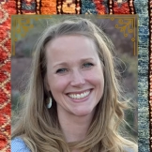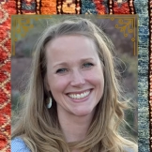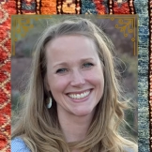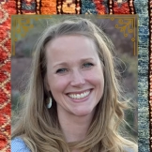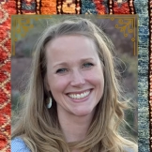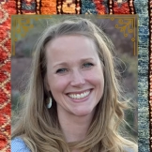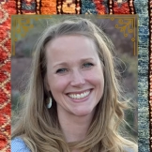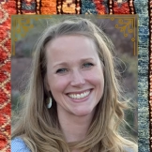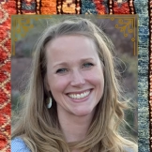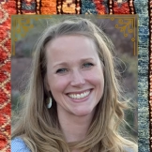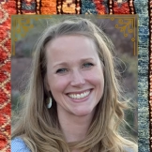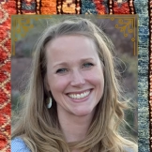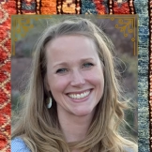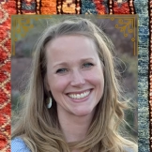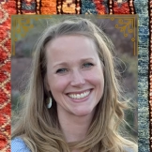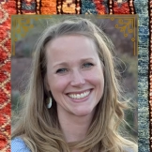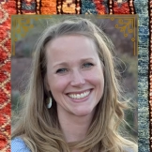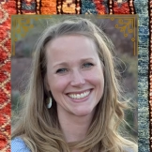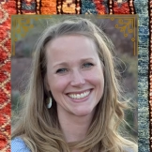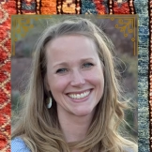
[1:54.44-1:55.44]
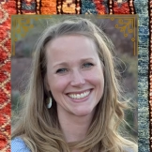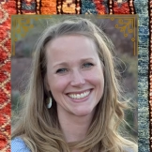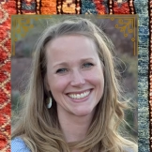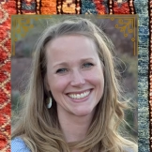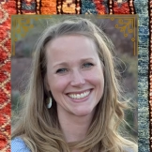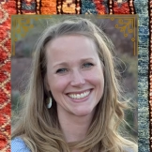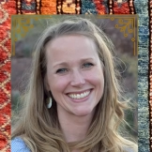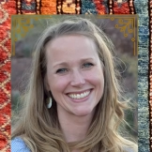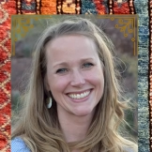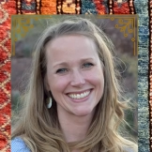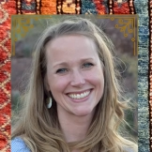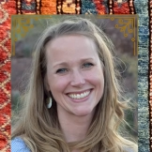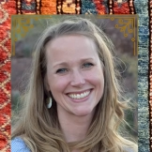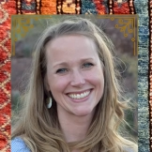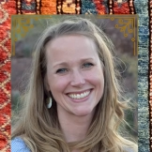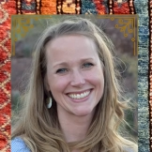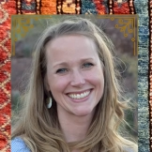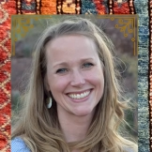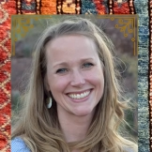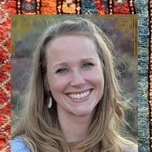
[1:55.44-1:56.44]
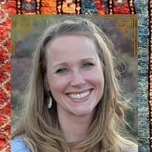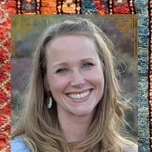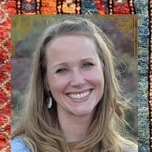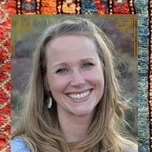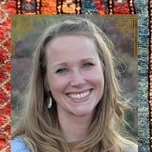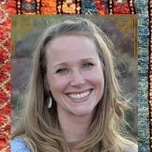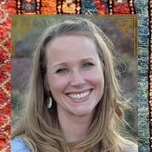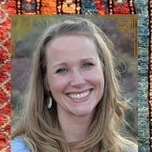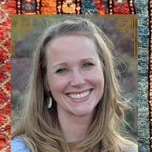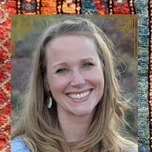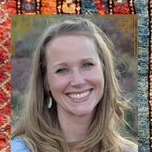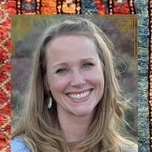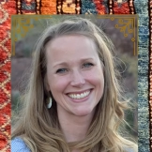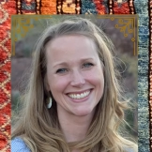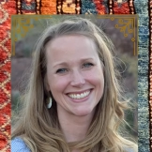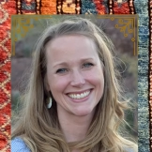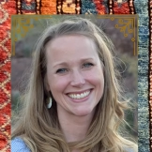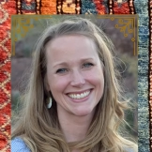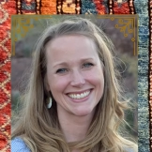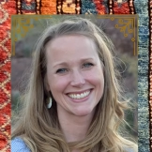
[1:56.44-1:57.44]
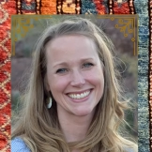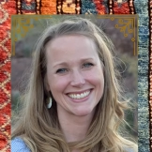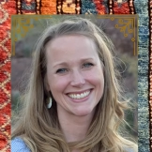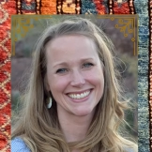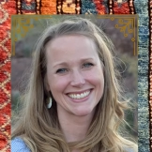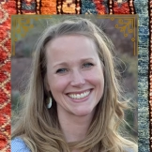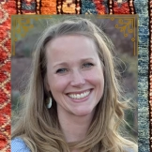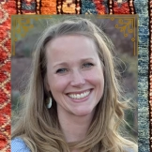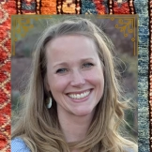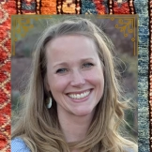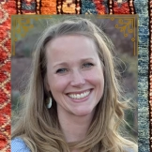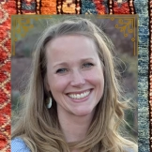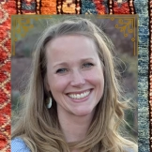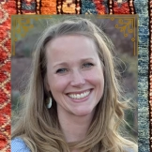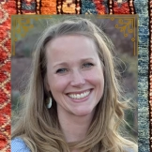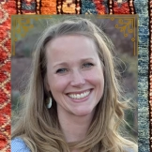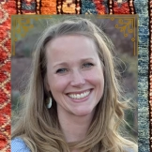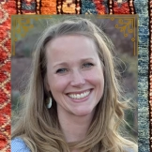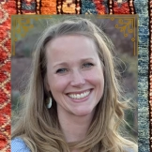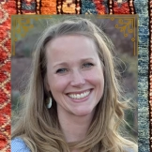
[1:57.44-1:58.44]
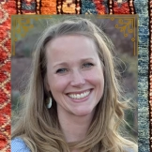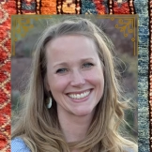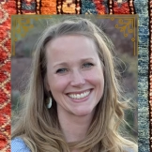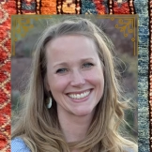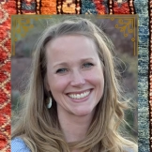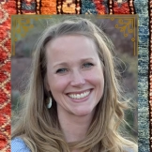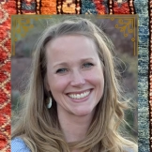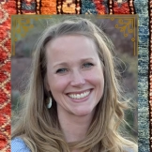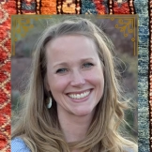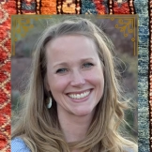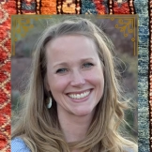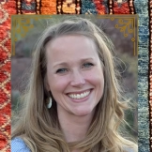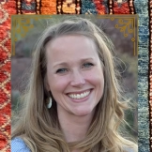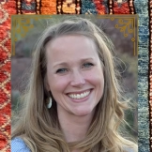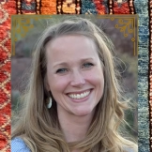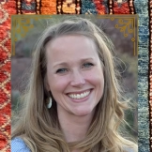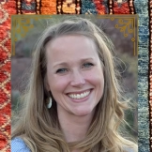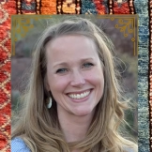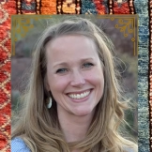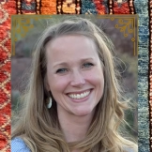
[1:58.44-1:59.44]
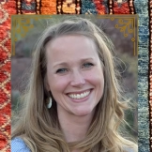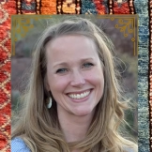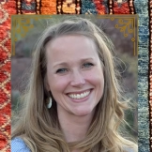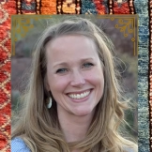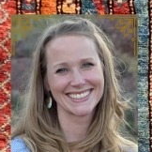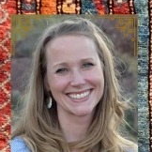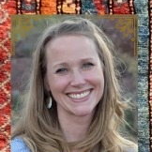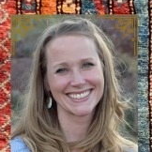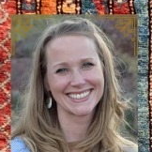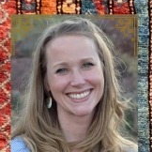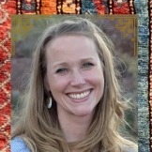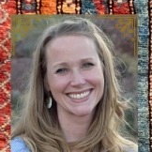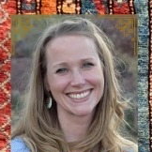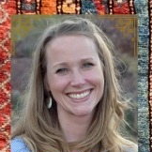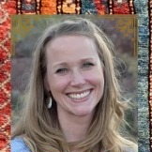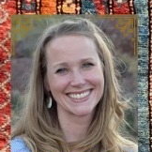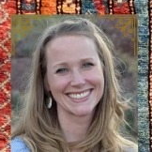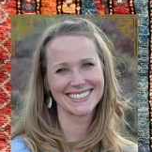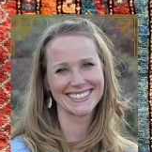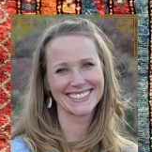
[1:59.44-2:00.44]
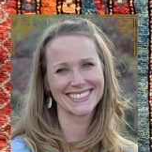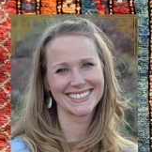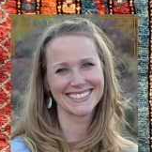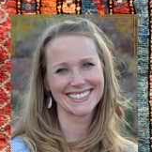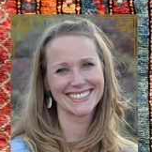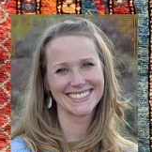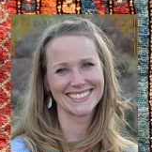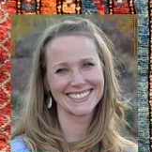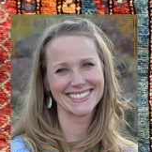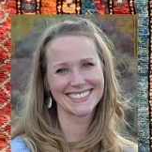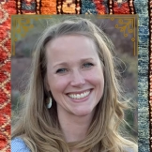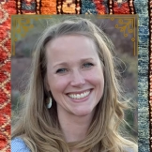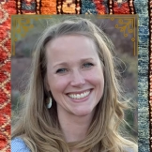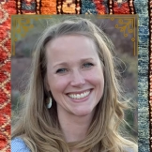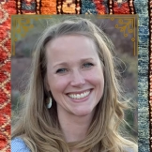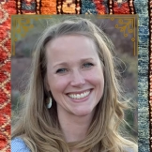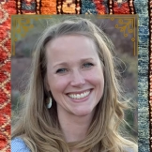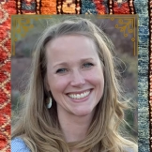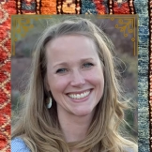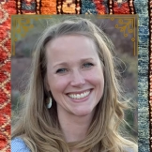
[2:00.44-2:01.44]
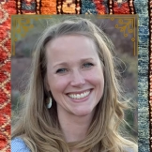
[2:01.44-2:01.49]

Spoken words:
[no speech]